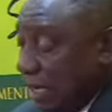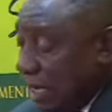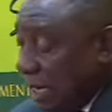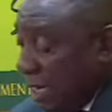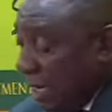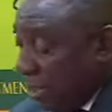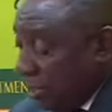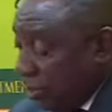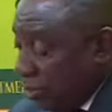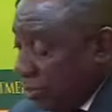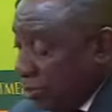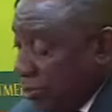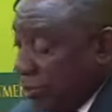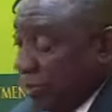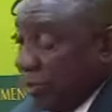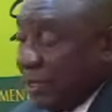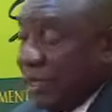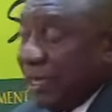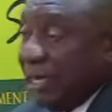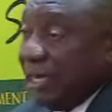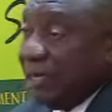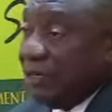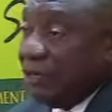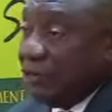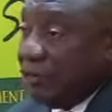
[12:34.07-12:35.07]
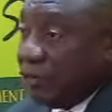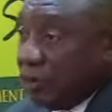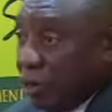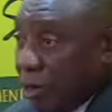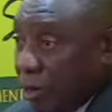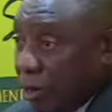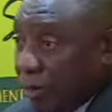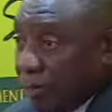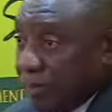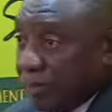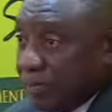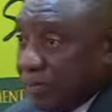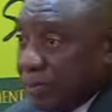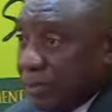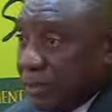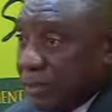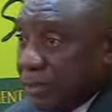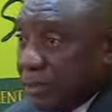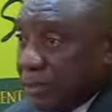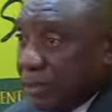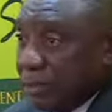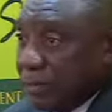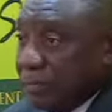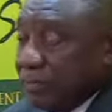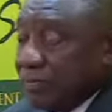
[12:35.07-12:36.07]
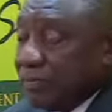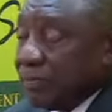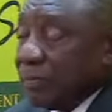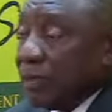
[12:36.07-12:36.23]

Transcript: and to create jobs.